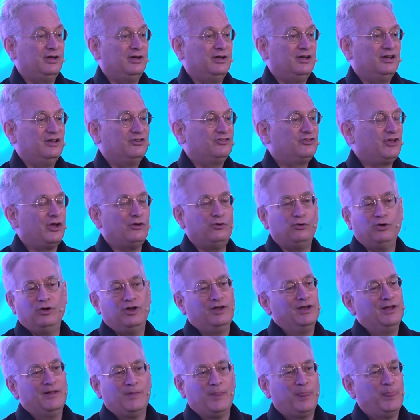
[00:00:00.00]
So
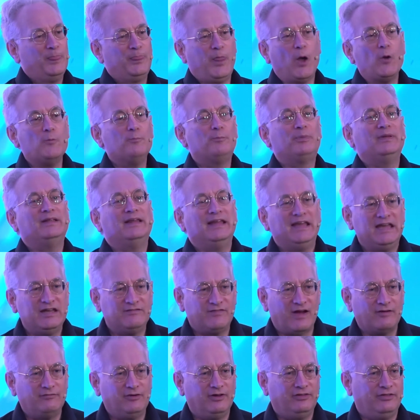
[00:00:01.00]
don't believe
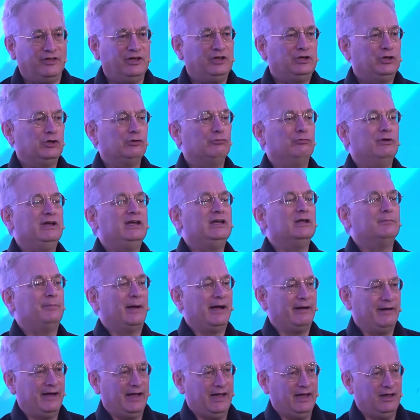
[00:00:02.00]
everything you read
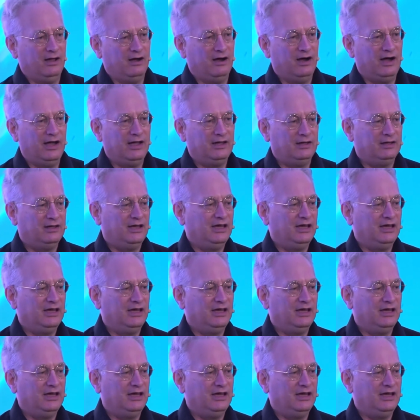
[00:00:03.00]
about AI.